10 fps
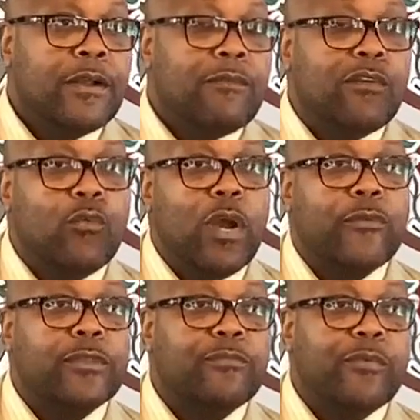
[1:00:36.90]
of a
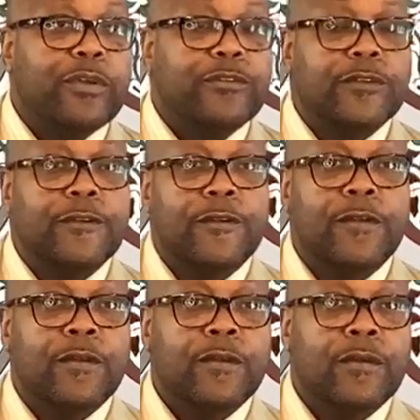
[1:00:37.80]
wealthy preacher,
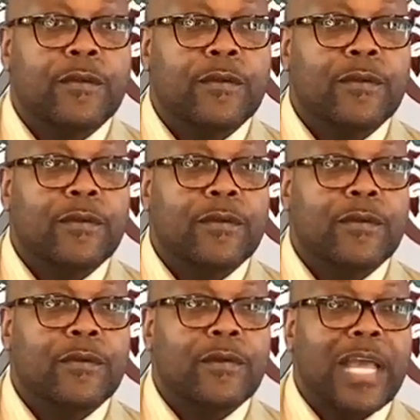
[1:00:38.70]

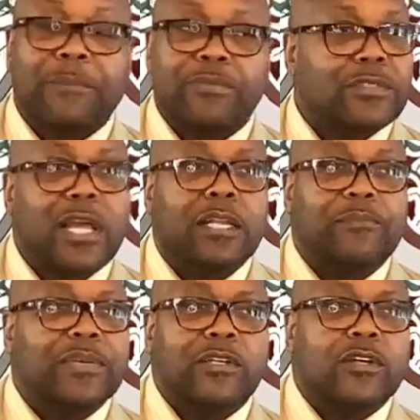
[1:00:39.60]
apostolic
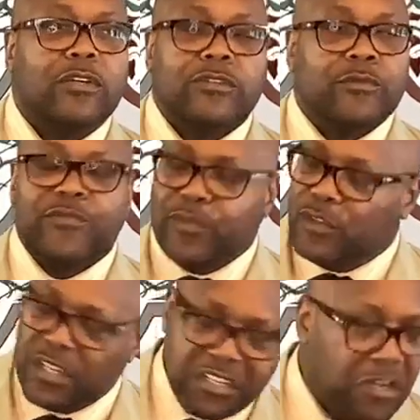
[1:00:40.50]
Pentecostal,
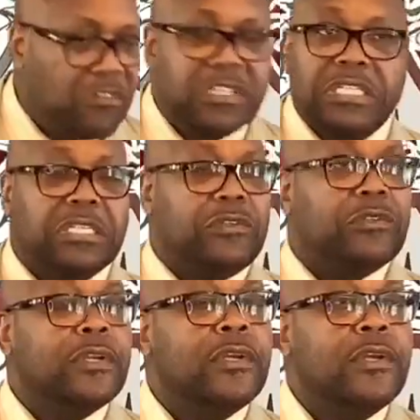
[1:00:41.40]
full of the Holy Ghost.
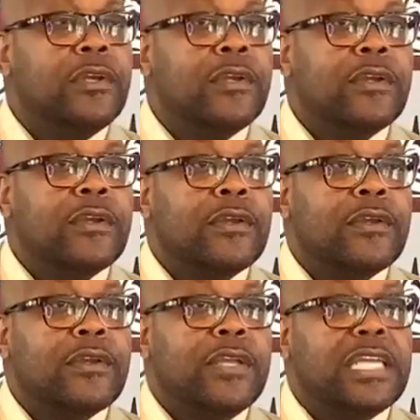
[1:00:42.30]

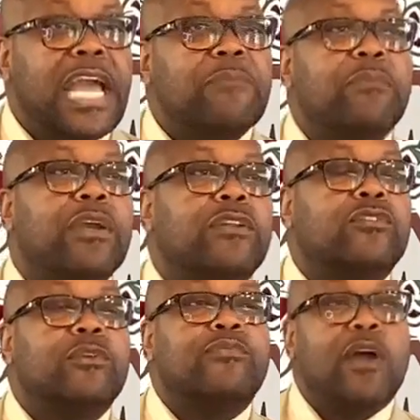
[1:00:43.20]
He got married
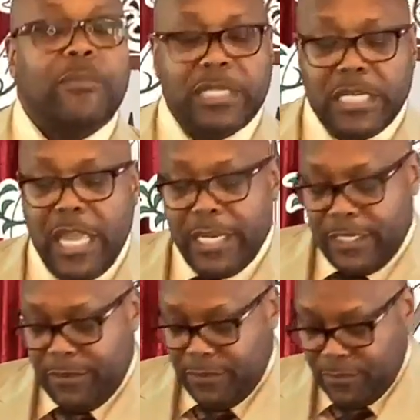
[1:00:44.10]
to a prominent
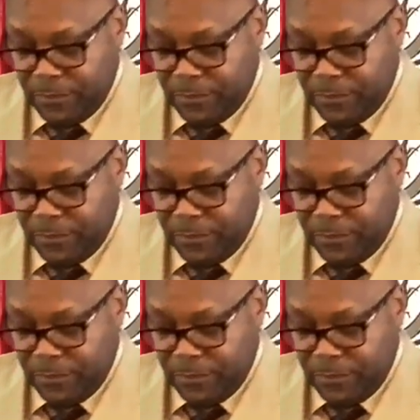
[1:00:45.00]
lady.